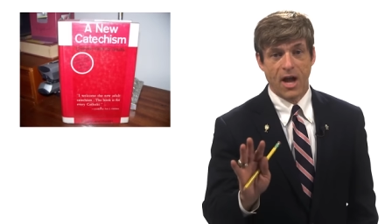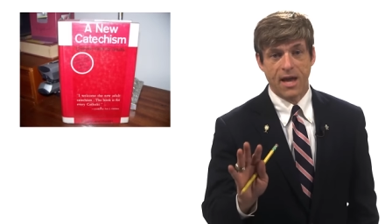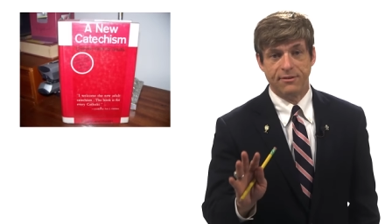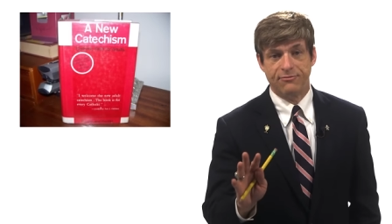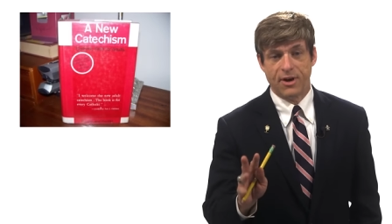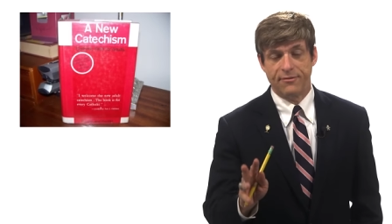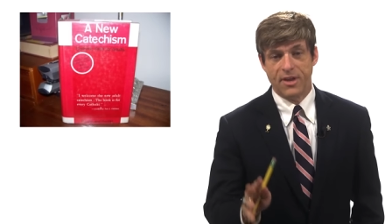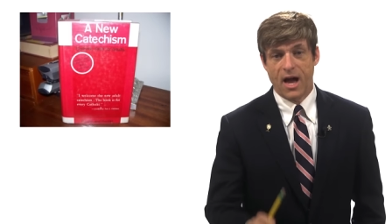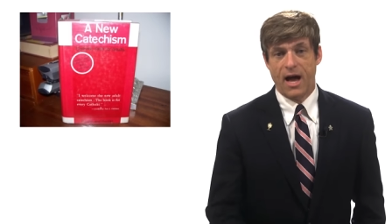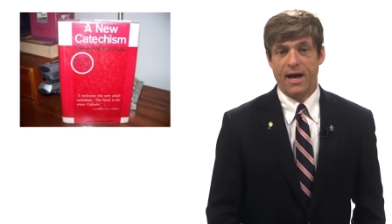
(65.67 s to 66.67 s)
got in front of
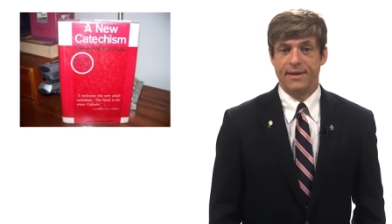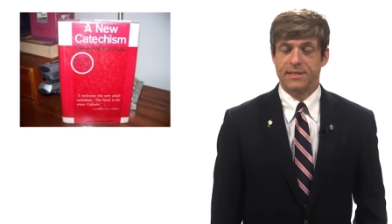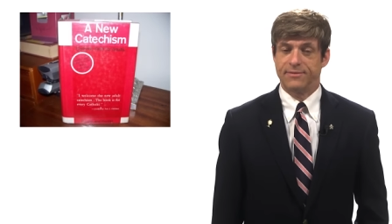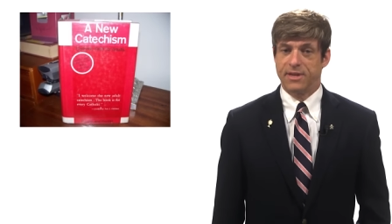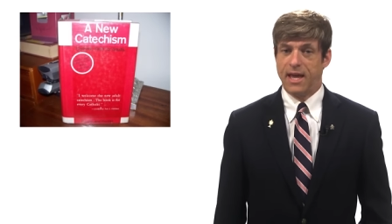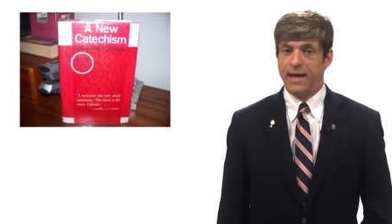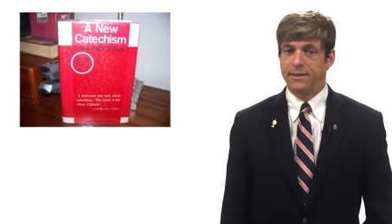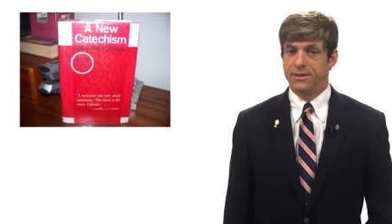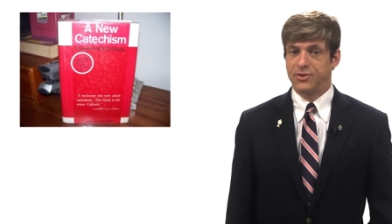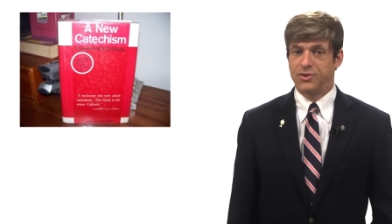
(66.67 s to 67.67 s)
the eyes of a
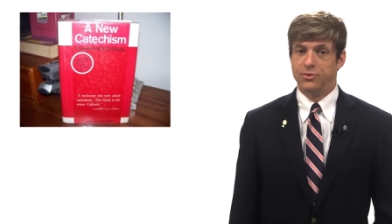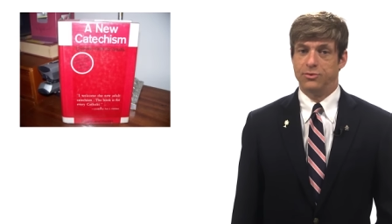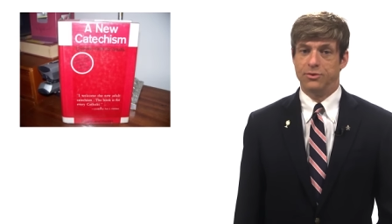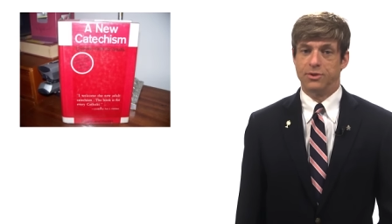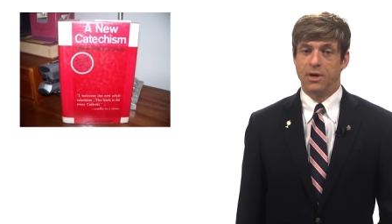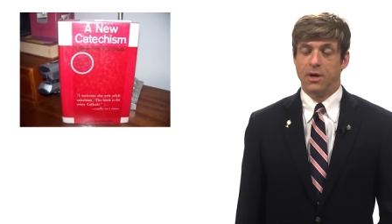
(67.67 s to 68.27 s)
Catholic student?